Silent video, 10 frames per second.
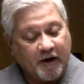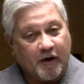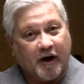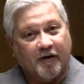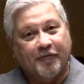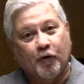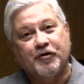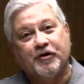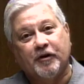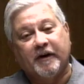are
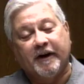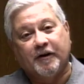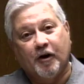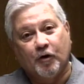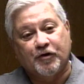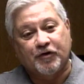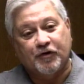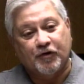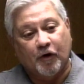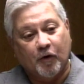first-year head coaches.
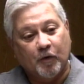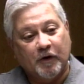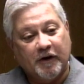So